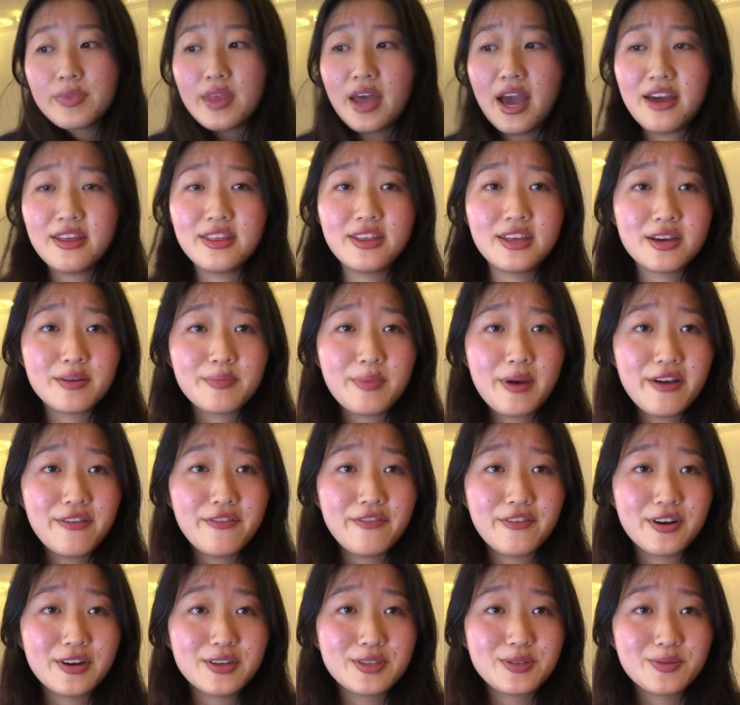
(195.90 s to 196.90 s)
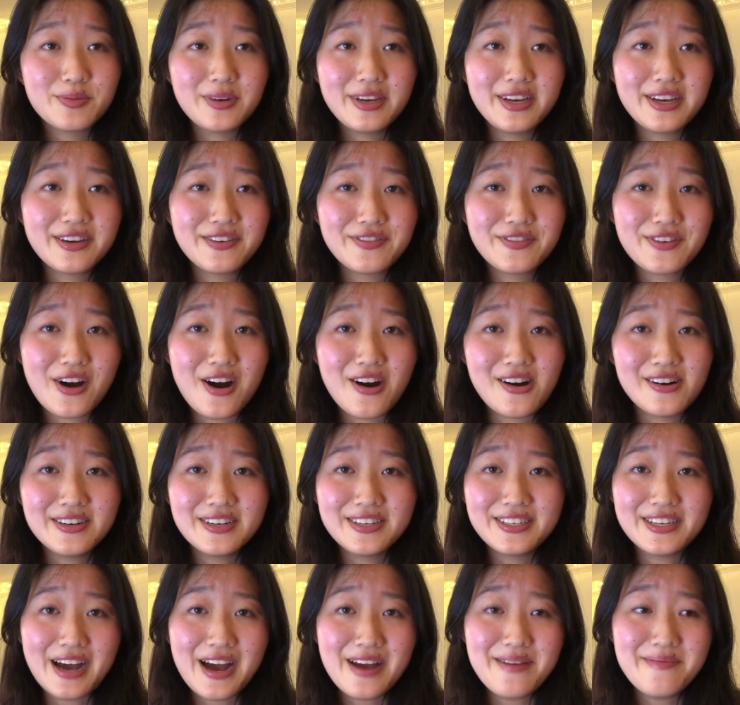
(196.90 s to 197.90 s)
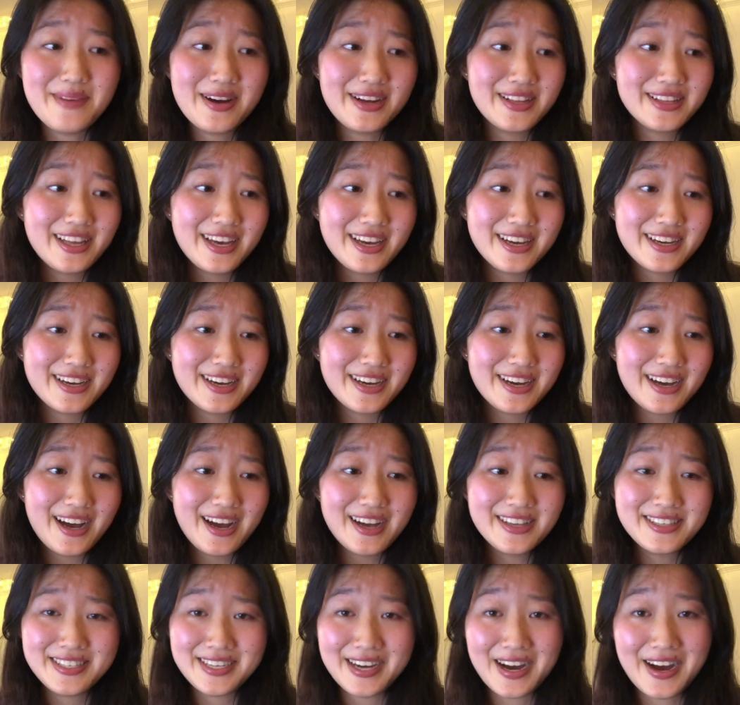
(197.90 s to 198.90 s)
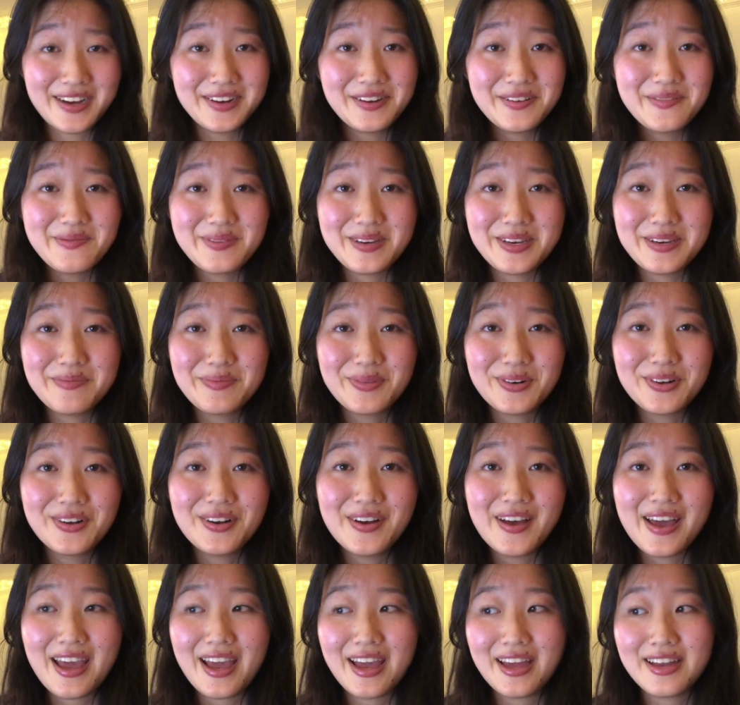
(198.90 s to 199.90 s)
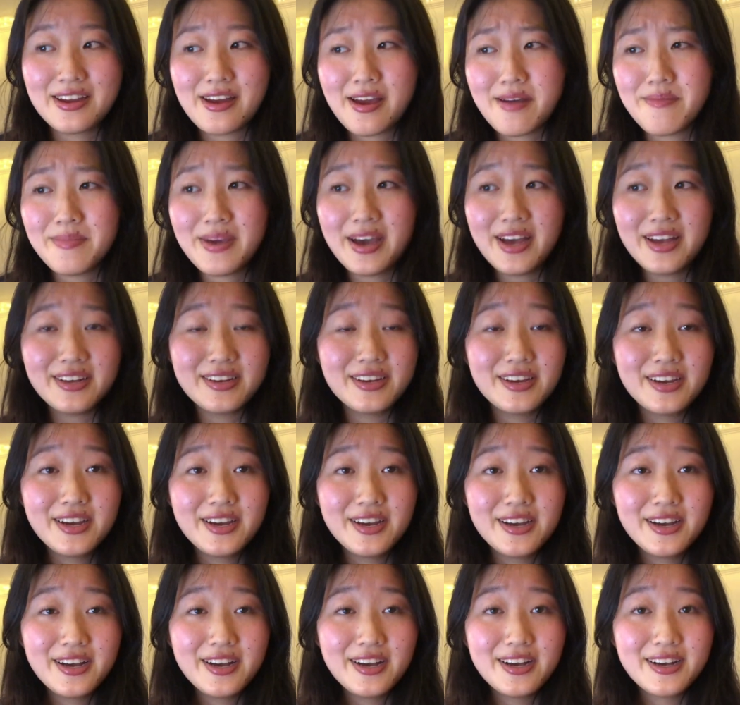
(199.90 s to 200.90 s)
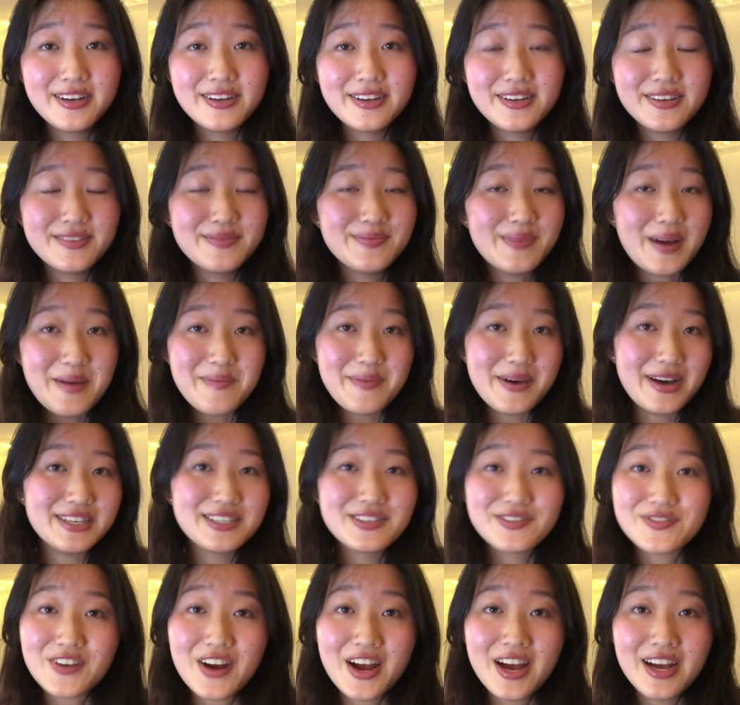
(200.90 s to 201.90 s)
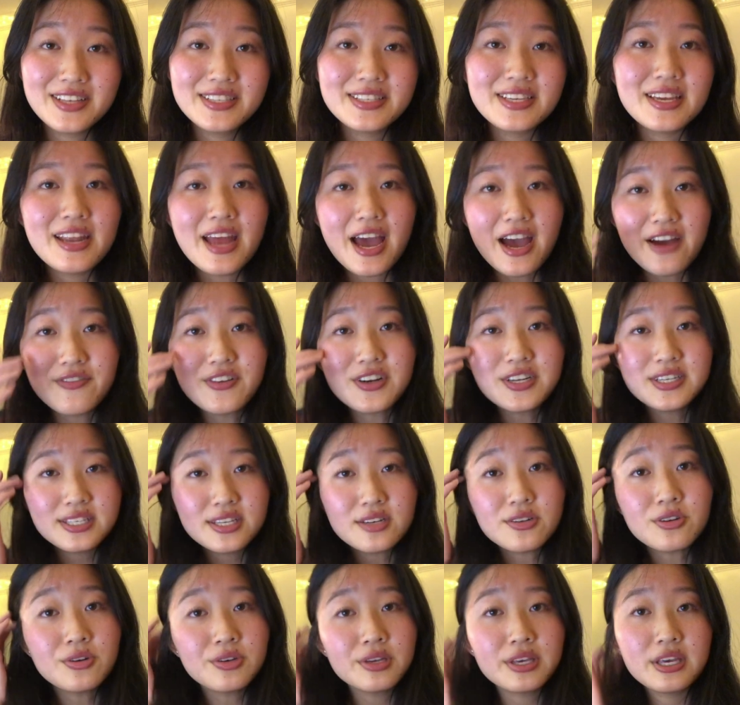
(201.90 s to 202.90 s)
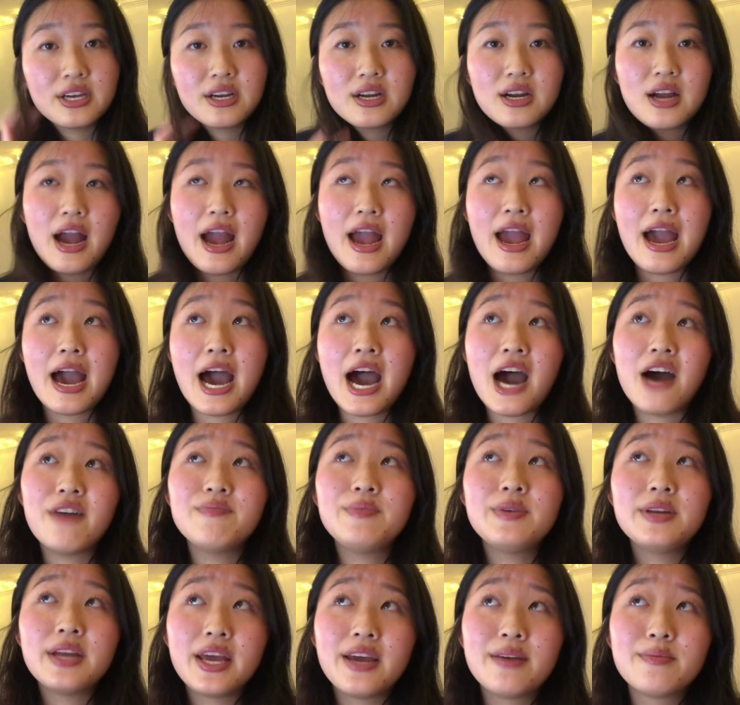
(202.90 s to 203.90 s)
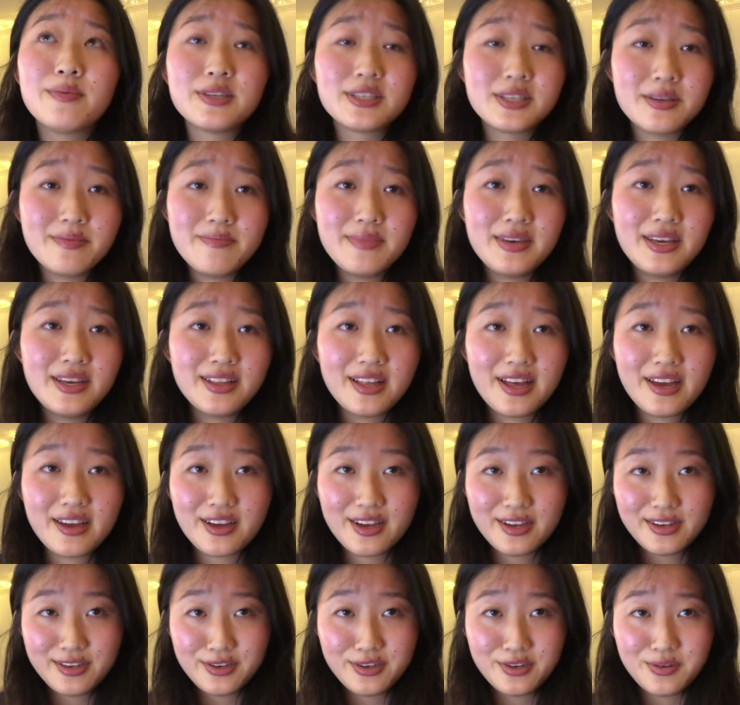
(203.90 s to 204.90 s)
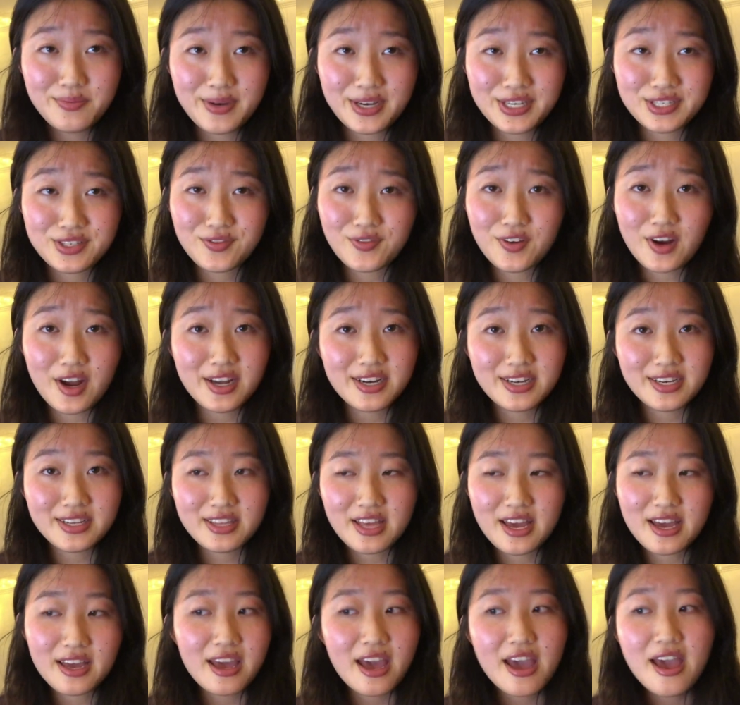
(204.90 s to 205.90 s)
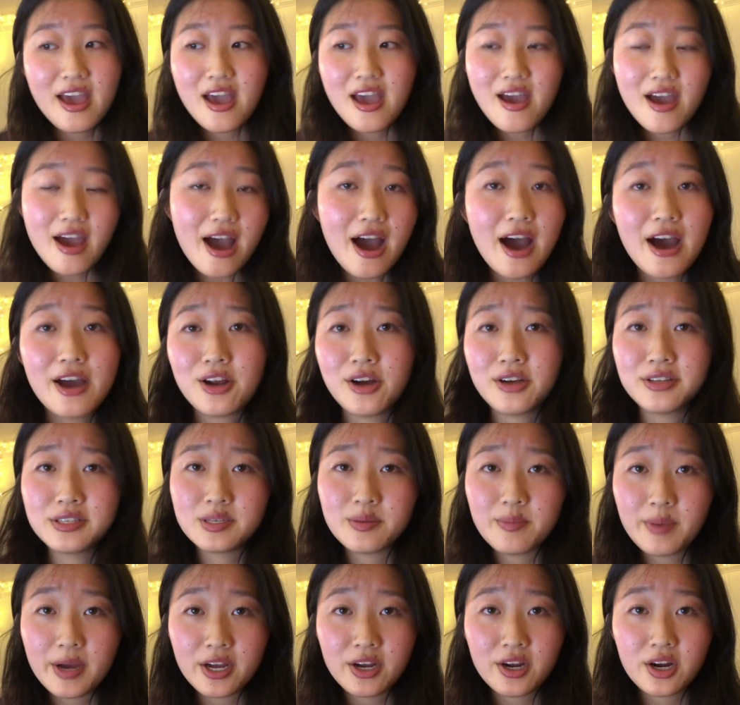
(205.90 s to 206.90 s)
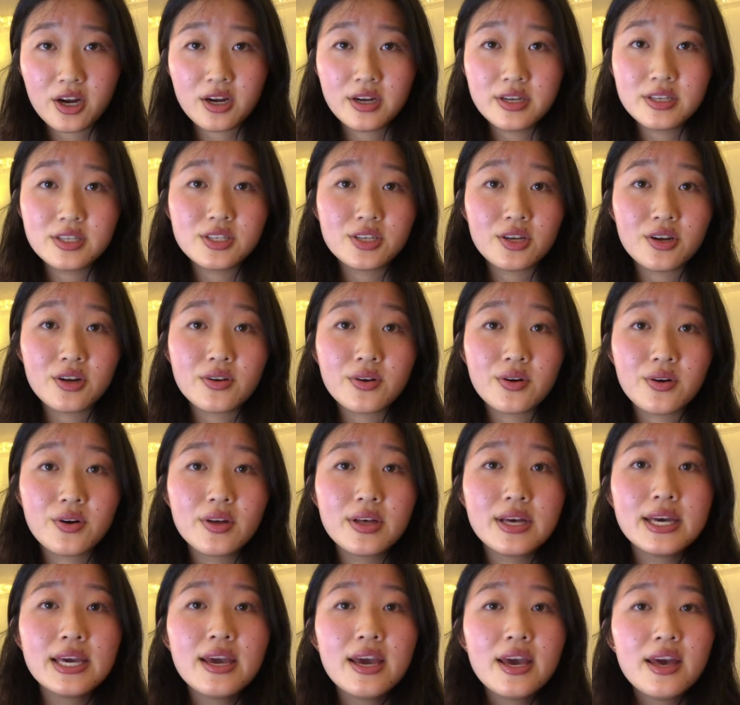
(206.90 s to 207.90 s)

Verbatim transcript: I think my first week of college I met like a ton of people and I met my best friends and every single year I have been able to meet like a new best friend and like add on to my current circle.